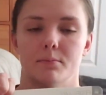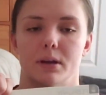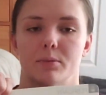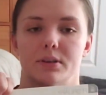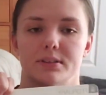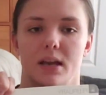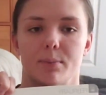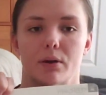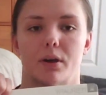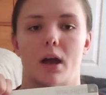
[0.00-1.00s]
but I'm going to type
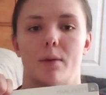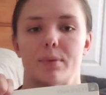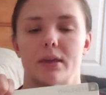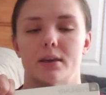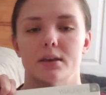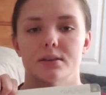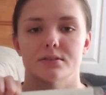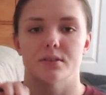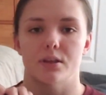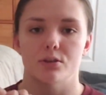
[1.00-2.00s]
out a copy
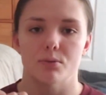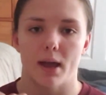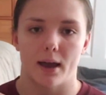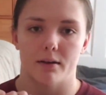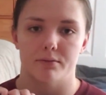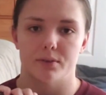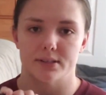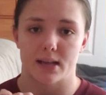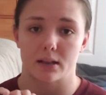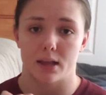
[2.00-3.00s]
so that you have
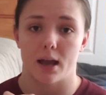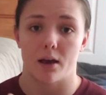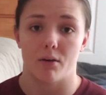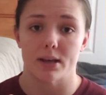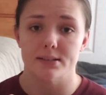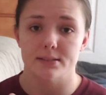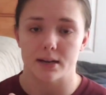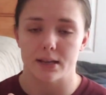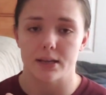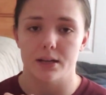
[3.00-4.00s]
exactly how I
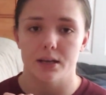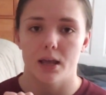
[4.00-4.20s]
studied